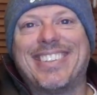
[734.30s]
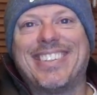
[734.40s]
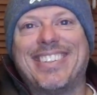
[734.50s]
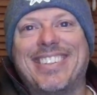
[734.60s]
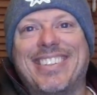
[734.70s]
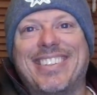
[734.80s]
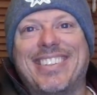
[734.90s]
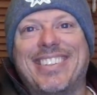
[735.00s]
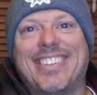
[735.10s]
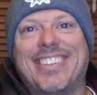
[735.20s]

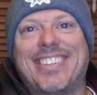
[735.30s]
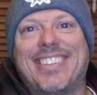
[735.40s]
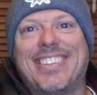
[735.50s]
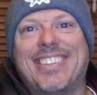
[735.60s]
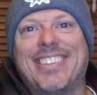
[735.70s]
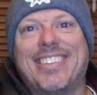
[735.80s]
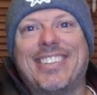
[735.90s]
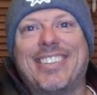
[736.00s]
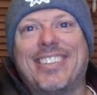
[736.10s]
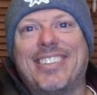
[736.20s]

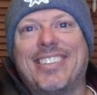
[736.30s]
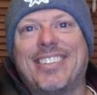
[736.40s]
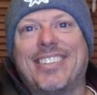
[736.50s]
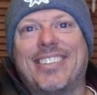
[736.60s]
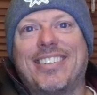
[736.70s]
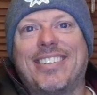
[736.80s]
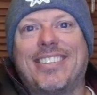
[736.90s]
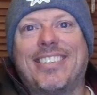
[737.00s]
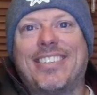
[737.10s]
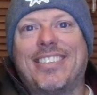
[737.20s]

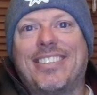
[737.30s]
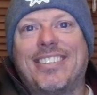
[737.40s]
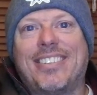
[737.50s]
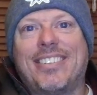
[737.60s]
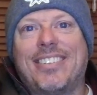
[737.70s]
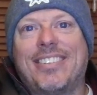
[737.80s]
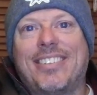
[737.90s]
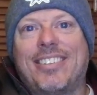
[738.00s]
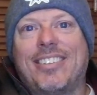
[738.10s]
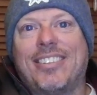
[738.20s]

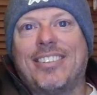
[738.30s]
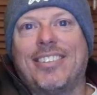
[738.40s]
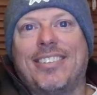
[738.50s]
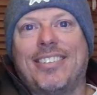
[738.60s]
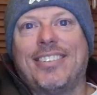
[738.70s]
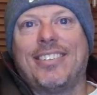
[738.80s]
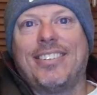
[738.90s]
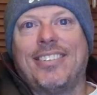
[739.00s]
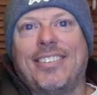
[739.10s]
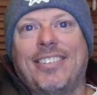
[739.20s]

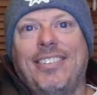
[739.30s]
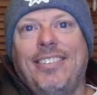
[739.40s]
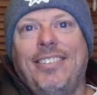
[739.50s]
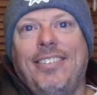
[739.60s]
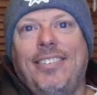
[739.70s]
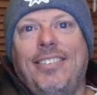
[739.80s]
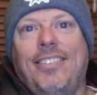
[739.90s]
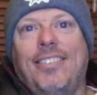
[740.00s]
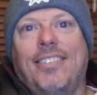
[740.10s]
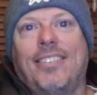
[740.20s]

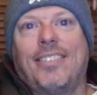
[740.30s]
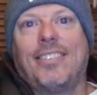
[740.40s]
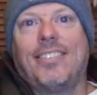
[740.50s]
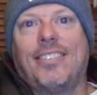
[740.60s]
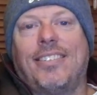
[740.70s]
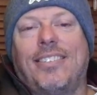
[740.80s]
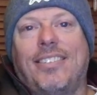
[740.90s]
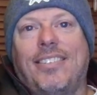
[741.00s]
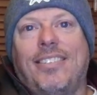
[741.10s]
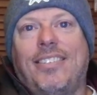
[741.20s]

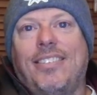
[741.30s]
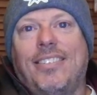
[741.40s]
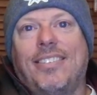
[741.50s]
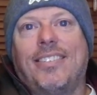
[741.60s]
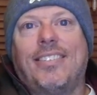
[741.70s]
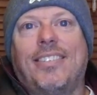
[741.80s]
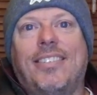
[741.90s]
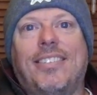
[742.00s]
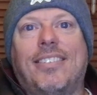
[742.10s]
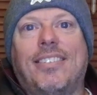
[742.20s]
(not speaking)